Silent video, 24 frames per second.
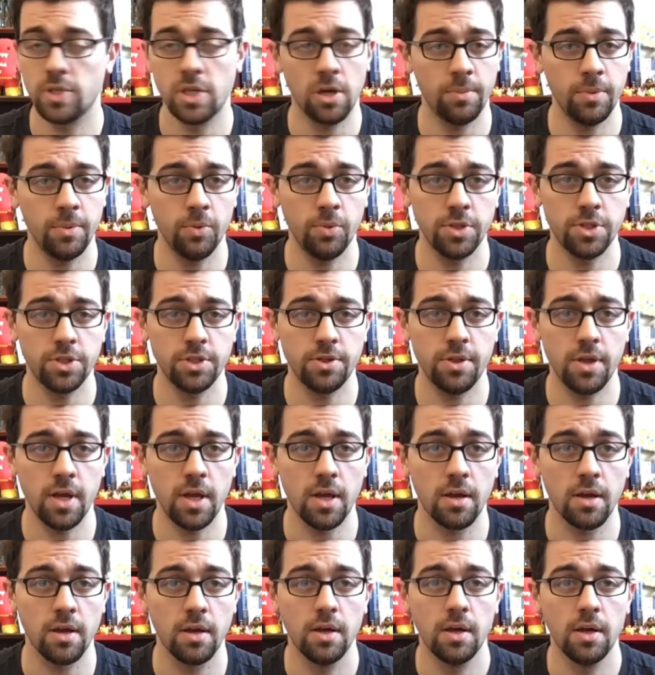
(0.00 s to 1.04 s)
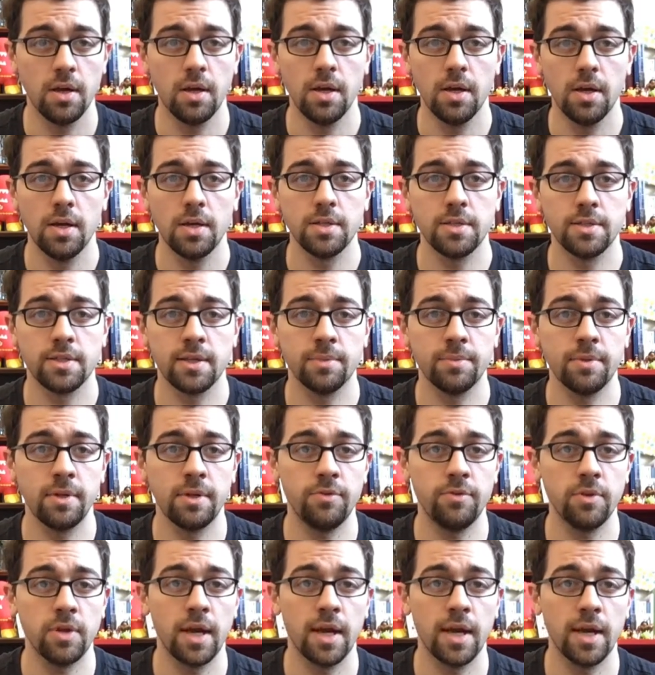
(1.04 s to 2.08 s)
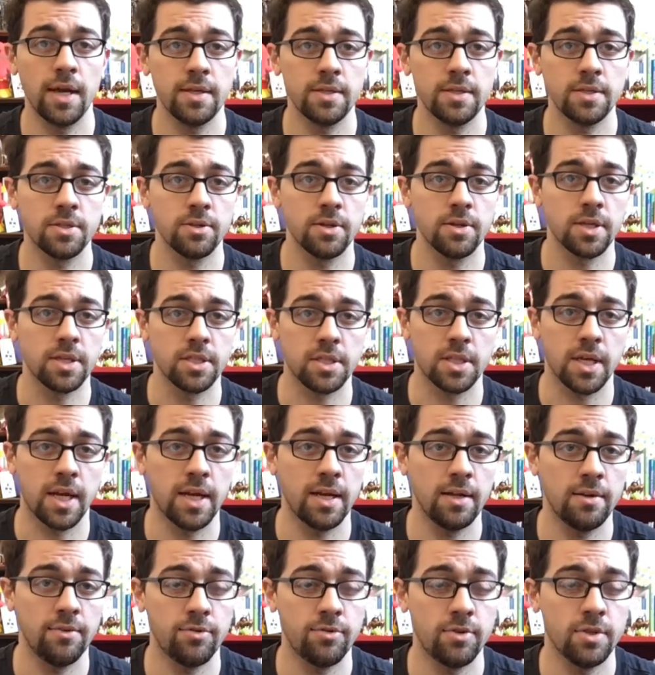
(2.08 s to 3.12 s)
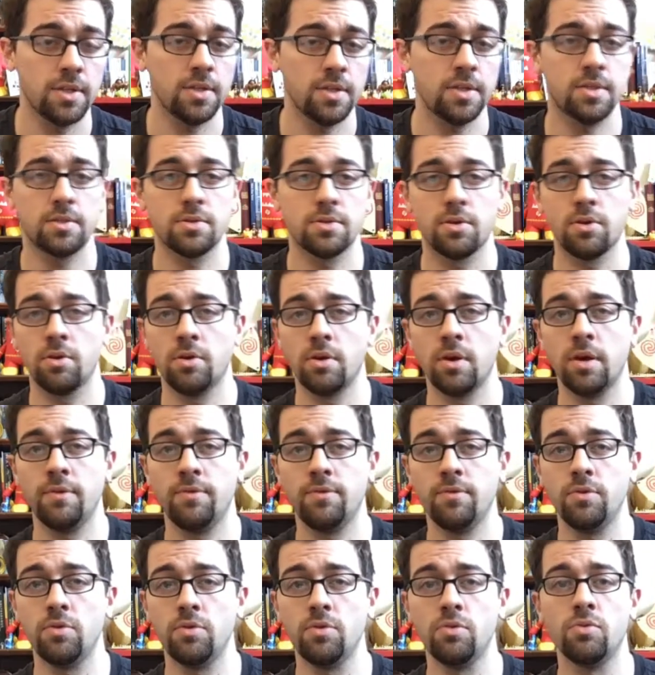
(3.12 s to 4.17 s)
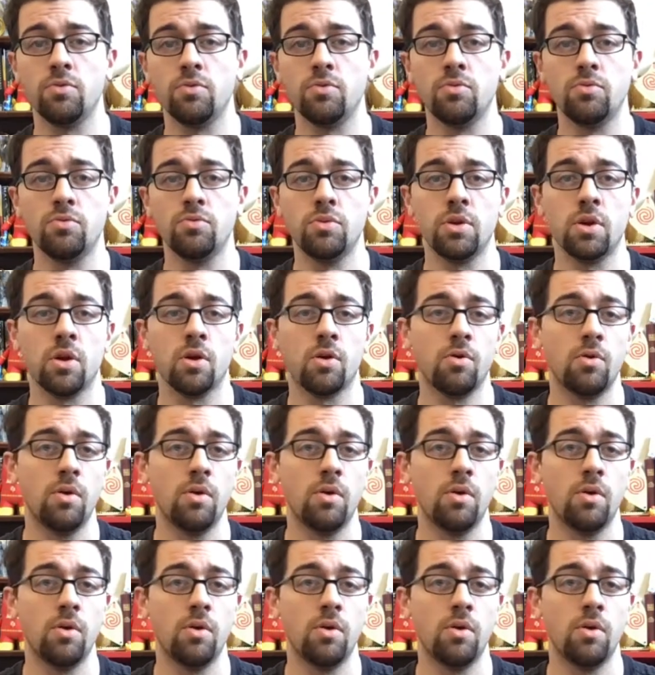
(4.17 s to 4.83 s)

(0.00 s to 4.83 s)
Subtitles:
tell me what you think. Tell me if you guys are excited for this, or if you